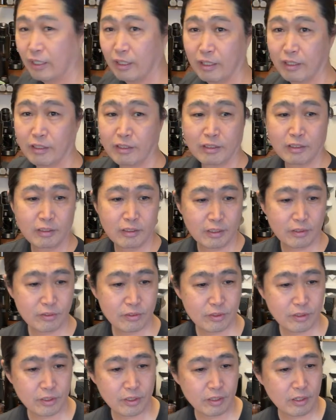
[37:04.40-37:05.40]
uh, let's
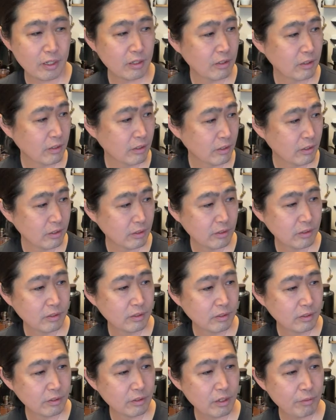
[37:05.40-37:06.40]
see here. I'm gonna,
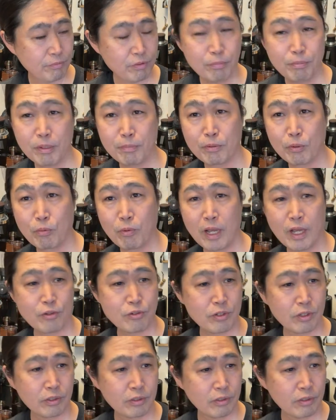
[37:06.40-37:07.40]
we got a few people
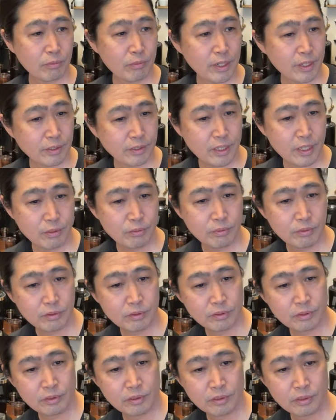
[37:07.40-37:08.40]
watching right now.
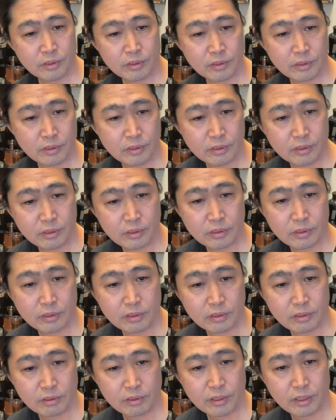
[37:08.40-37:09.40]

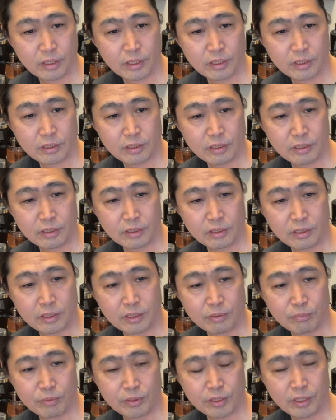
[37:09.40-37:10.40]
Okay, and
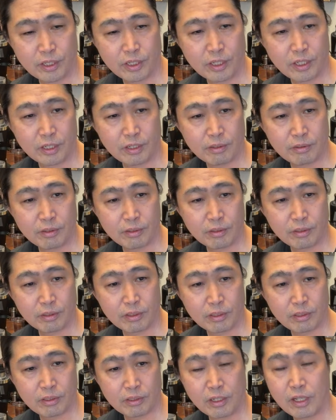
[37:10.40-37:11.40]
uh, we have,
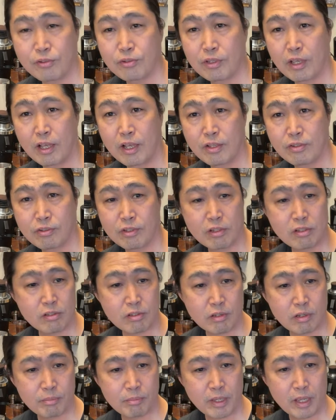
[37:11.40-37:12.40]
uh, let's answer
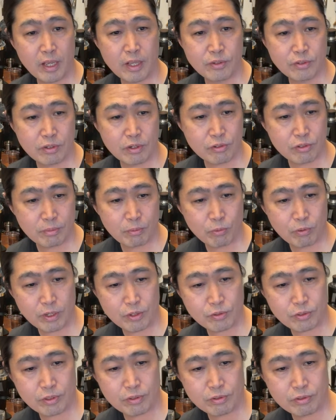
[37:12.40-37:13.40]
some, answer some
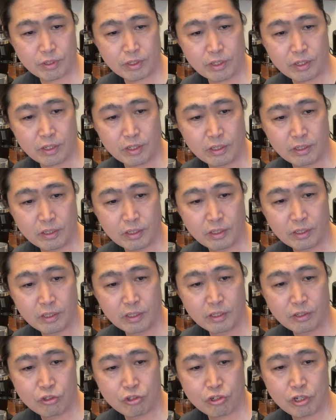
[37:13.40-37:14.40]
questions here.
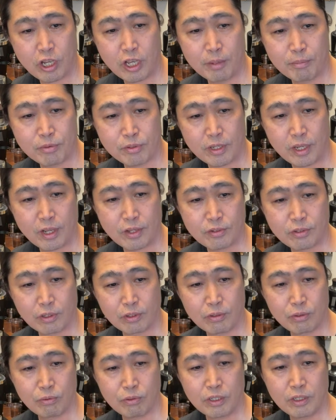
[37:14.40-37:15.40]
Champs asked,
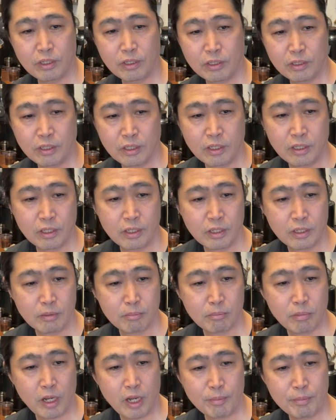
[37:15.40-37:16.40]
three
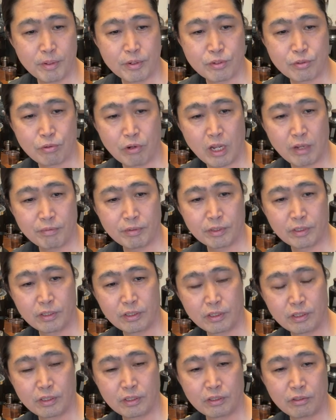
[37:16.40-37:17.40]
bombers,
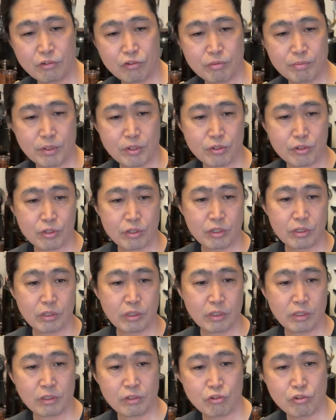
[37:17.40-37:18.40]
gravity distribution,
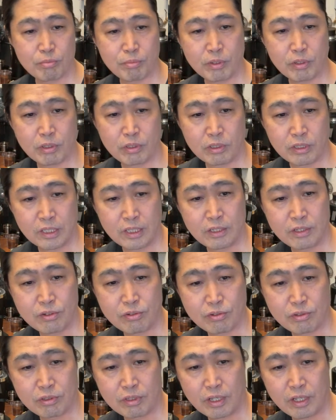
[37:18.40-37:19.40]
uh, distributor is,